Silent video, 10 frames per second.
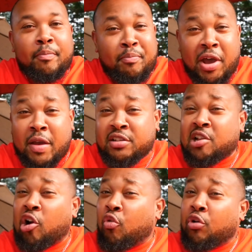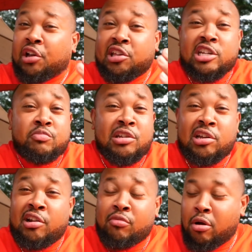Babe is not gonna want to kiss me
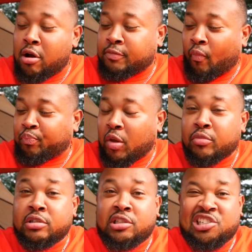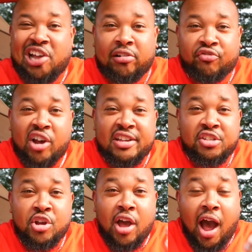later on, but it's a sacrifice
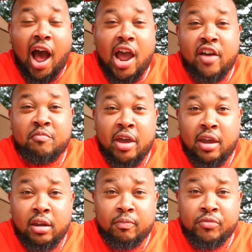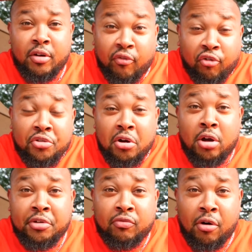I have made for the
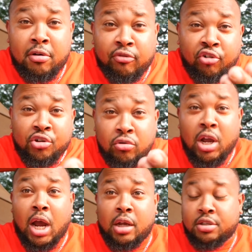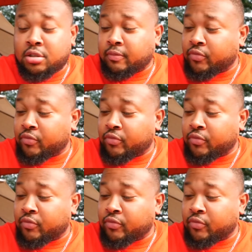Hungry Road, for you guys.